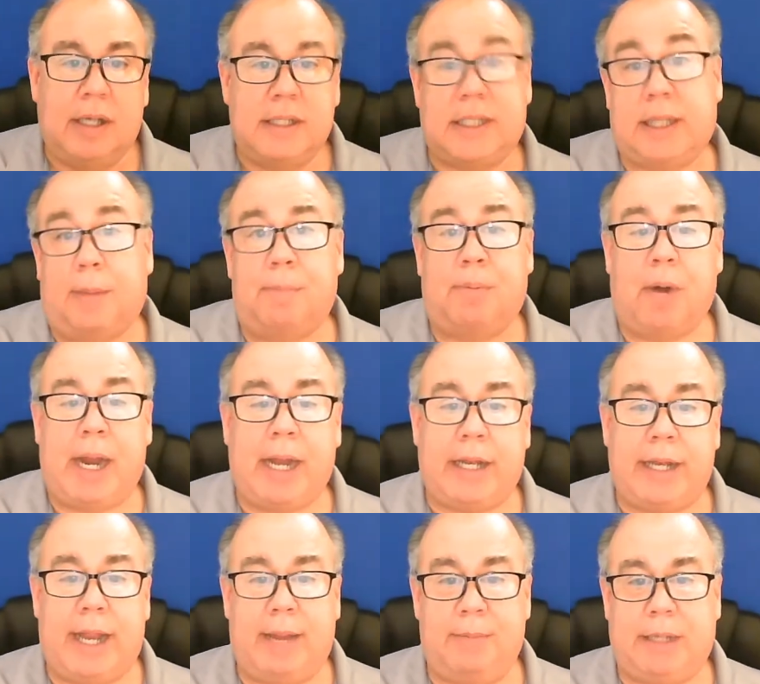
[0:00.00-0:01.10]
Some brand
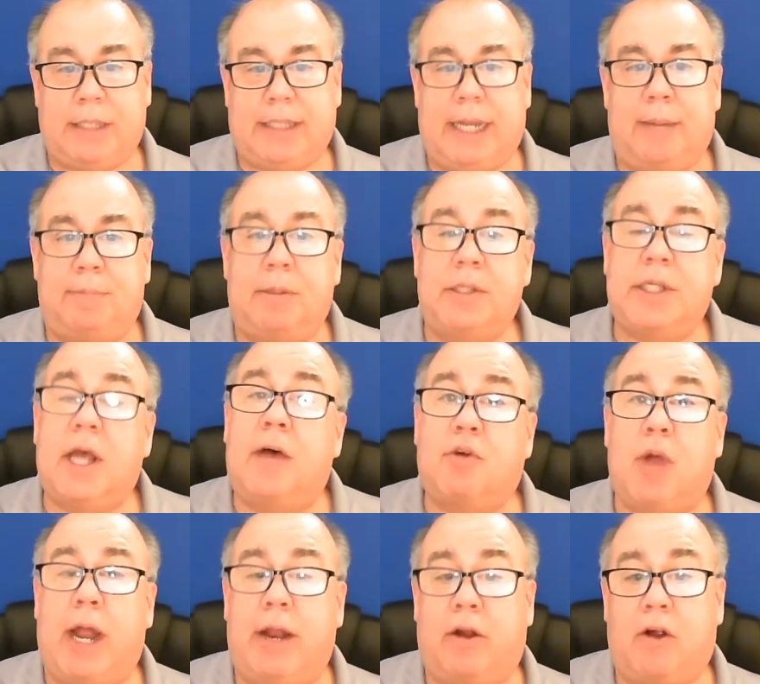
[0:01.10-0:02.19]
name examples of
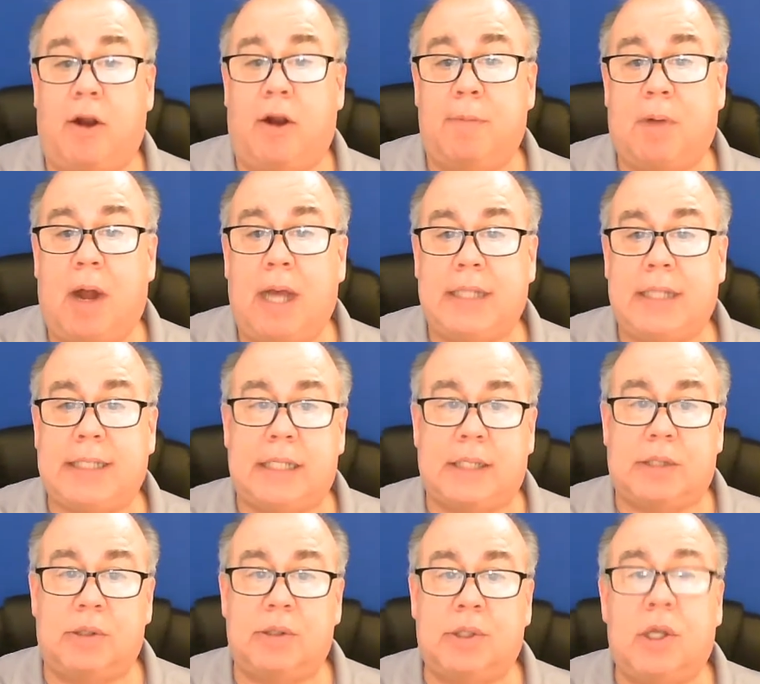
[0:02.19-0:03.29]
credit card
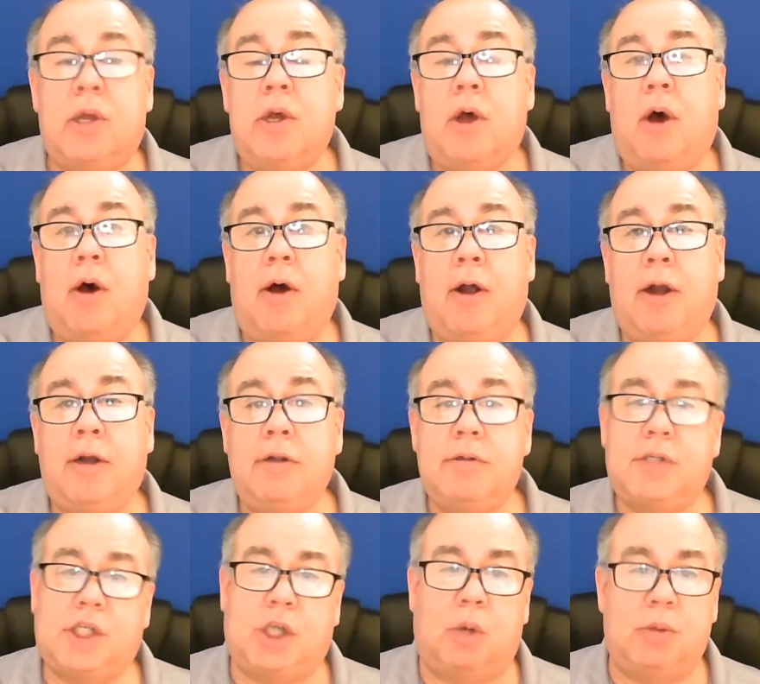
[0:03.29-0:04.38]
processors are
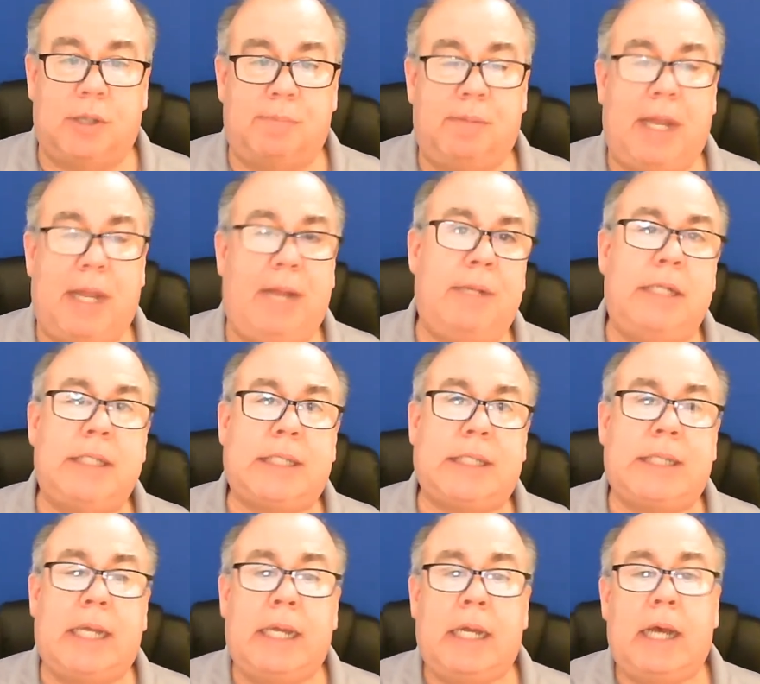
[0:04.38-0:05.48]
Chosen
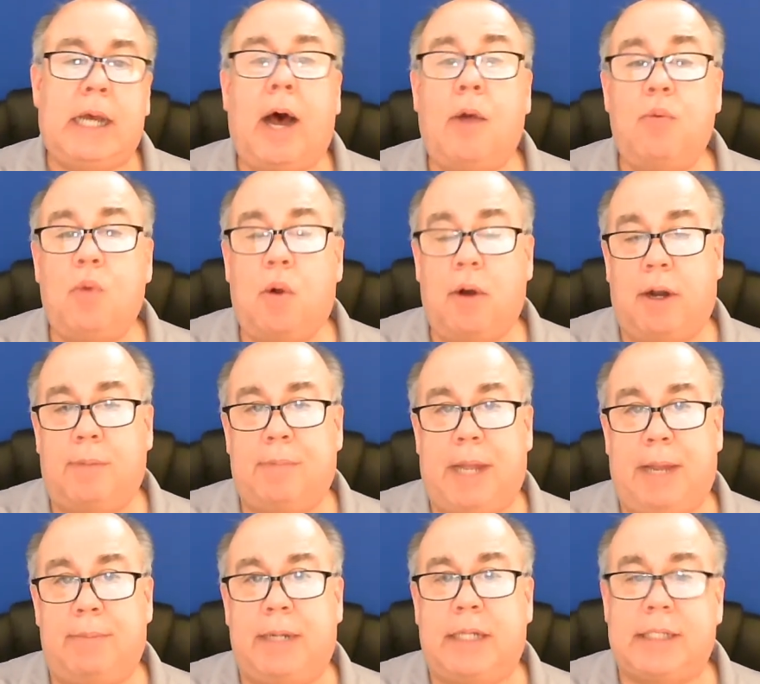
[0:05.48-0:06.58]
Payments, Aurora
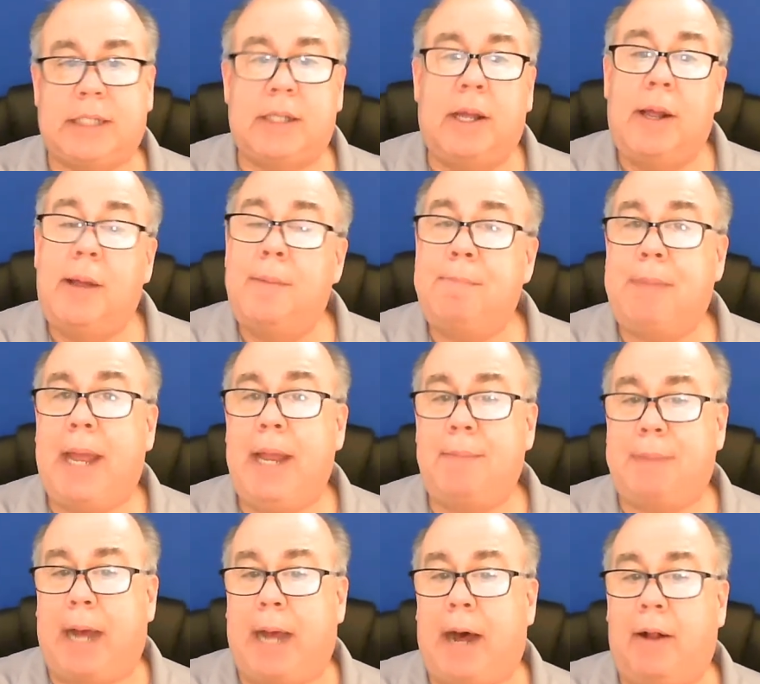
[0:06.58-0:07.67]
Payments,
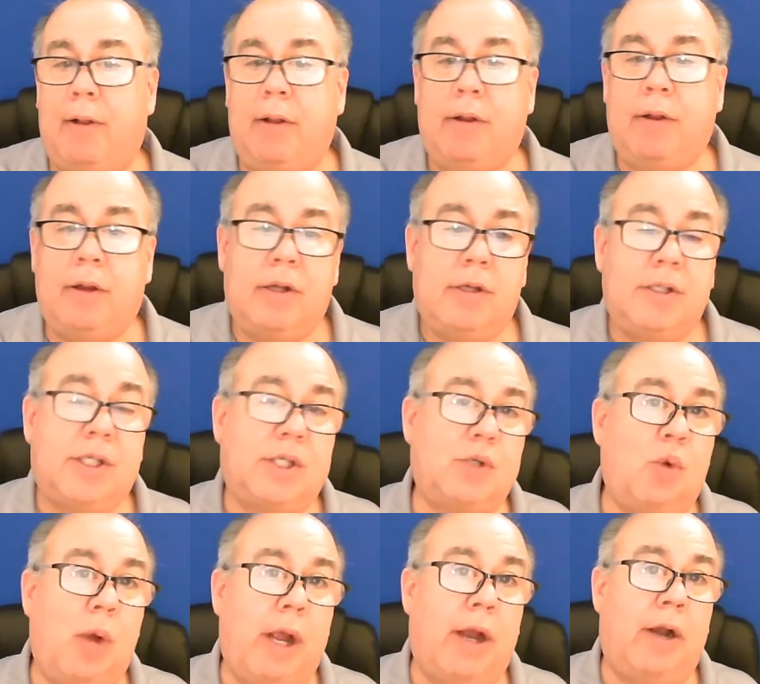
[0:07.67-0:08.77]
PayPal,
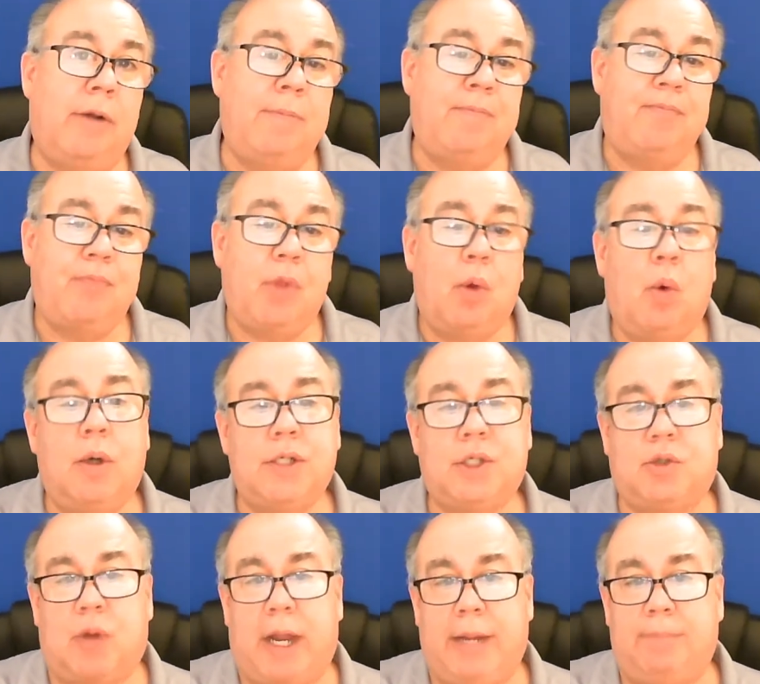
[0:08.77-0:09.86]
Square, or
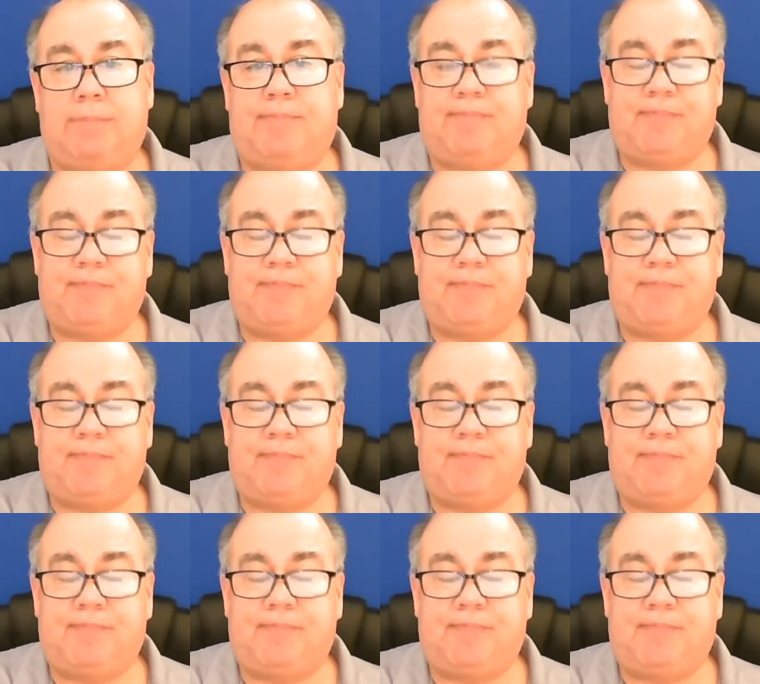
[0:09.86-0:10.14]
Stripe.